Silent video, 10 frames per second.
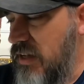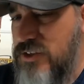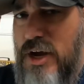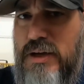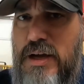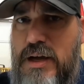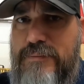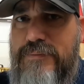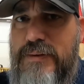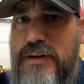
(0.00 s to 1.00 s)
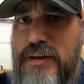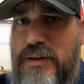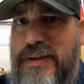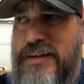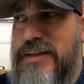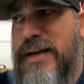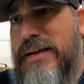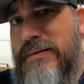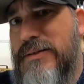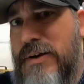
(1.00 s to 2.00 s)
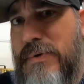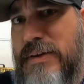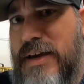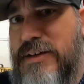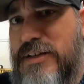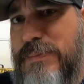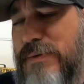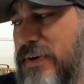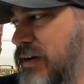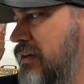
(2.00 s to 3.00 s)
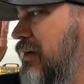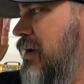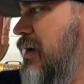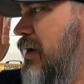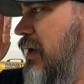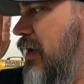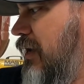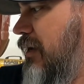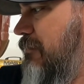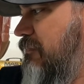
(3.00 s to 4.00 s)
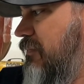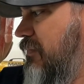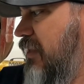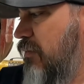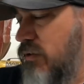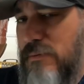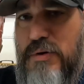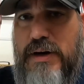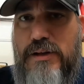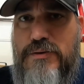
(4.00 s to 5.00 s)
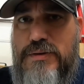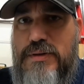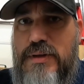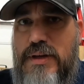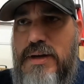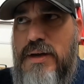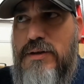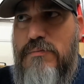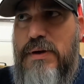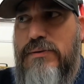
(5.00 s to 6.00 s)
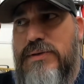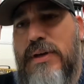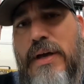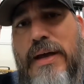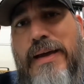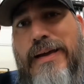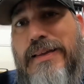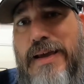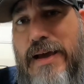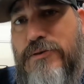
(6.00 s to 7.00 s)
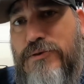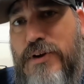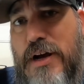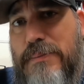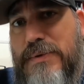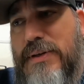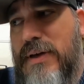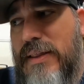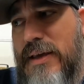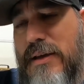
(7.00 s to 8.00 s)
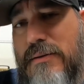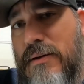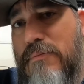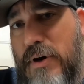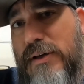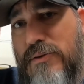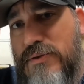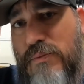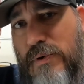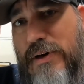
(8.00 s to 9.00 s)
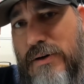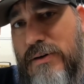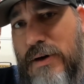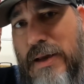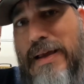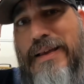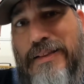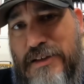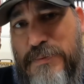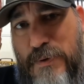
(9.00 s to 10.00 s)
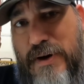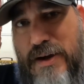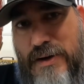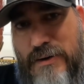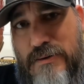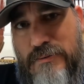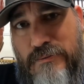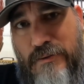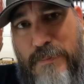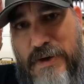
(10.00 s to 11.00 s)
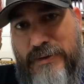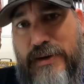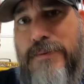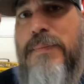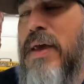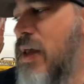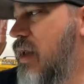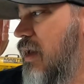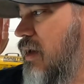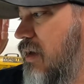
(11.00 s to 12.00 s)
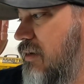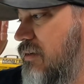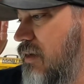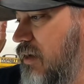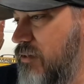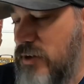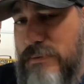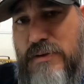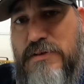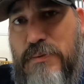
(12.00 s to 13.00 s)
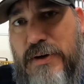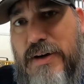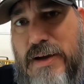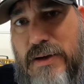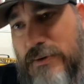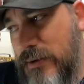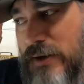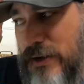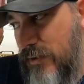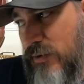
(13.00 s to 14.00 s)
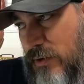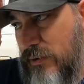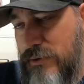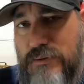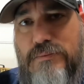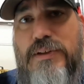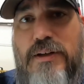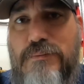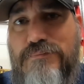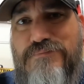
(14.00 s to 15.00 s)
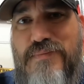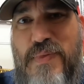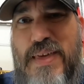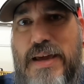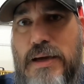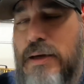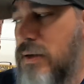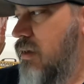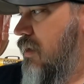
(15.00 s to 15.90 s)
shock off on that side, so I'm going to have to catch up over here. Um, then we're going to break loose the U-bolts, get the axle dropped, and then break loose the rear leaf spring hanger right back there, and uh, drop the leaf spring down and do our little, you know, thing